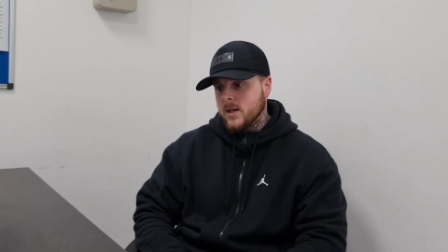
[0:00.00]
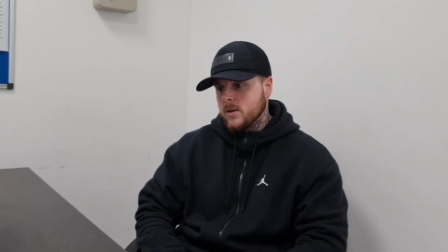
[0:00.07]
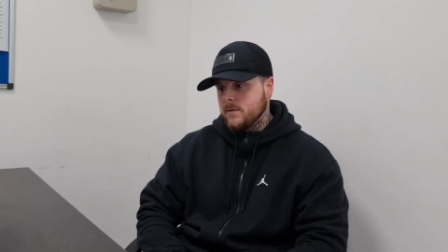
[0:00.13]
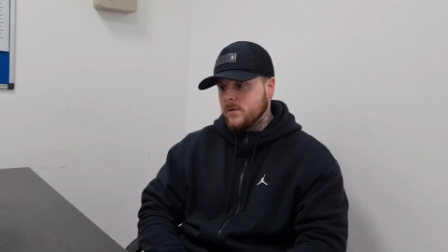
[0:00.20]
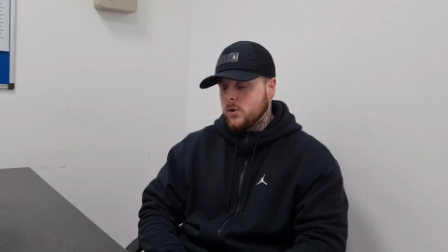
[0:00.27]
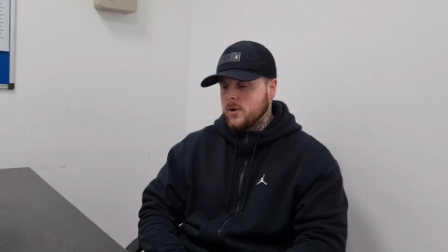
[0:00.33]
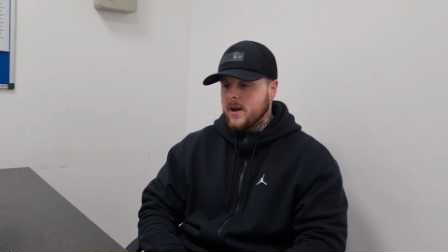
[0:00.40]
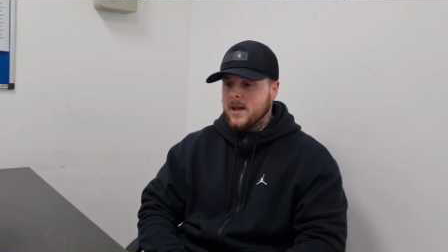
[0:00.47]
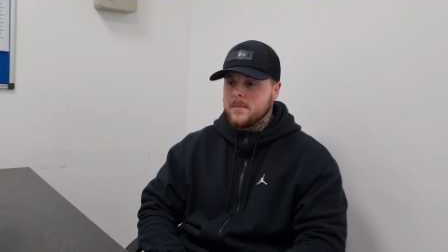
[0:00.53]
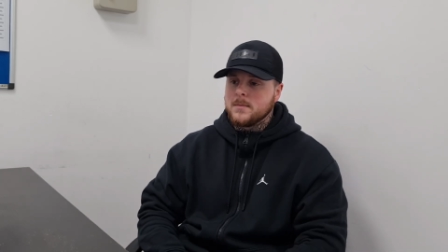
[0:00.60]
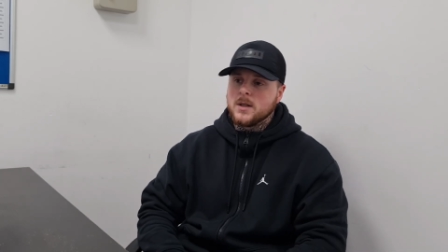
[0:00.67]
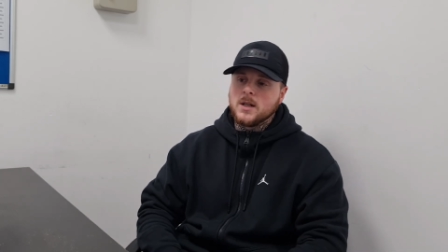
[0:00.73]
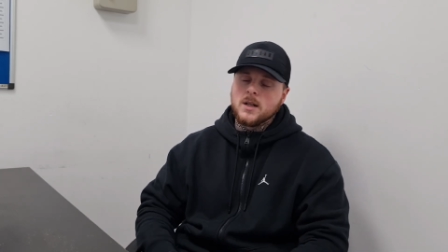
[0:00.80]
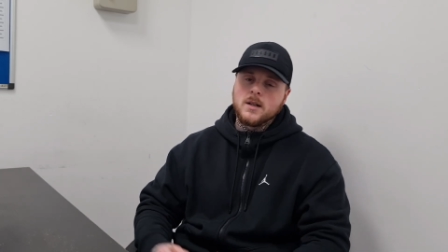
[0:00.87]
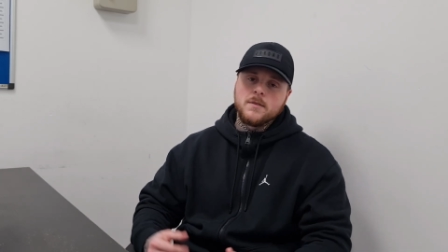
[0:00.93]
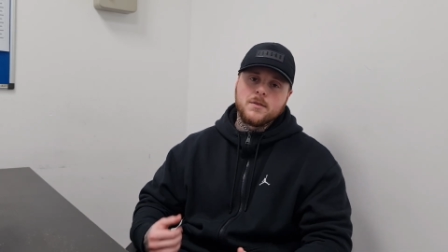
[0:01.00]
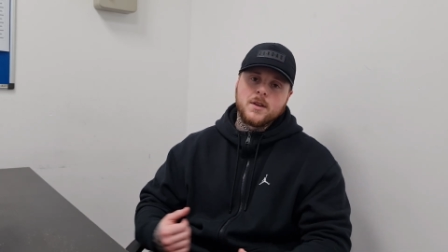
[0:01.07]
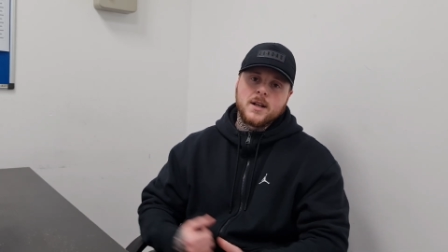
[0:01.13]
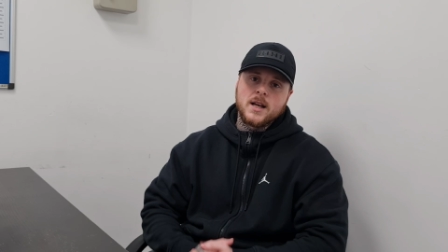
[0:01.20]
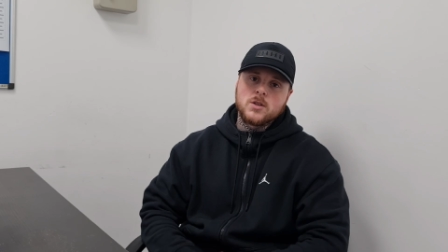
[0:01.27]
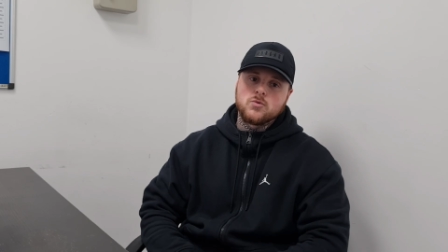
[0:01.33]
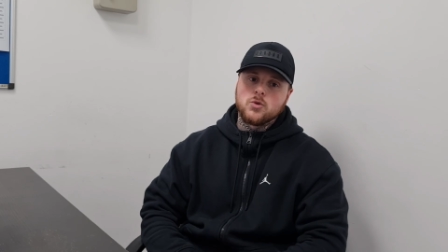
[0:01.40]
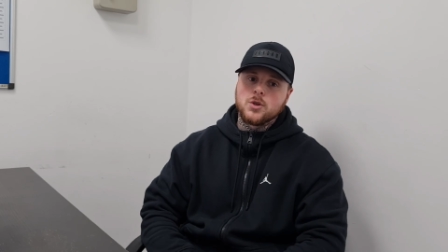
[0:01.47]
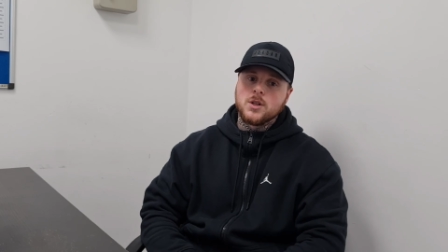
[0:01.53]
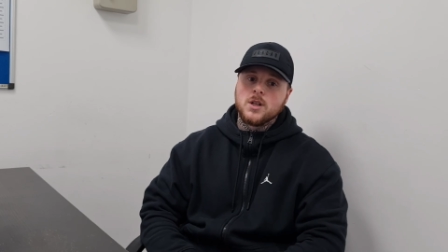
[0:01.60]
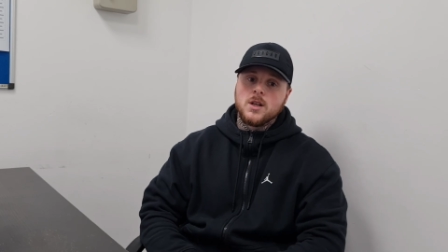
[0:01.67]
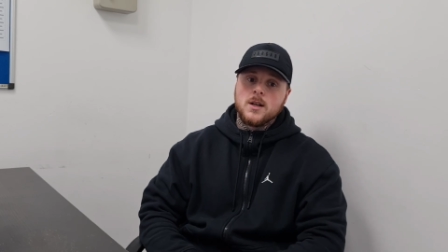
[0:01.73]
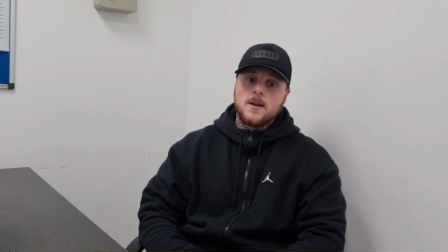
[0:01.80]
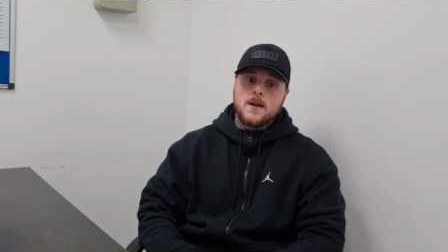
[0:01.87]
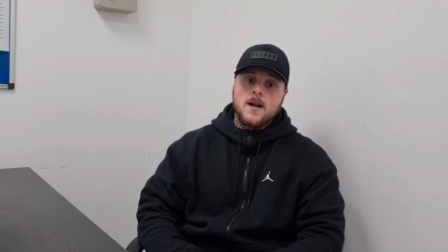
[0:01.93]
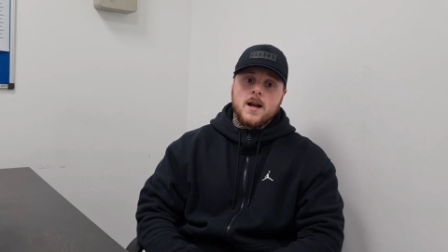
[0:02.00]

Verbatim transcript: wake, 4 a.m. Uh, for the next run,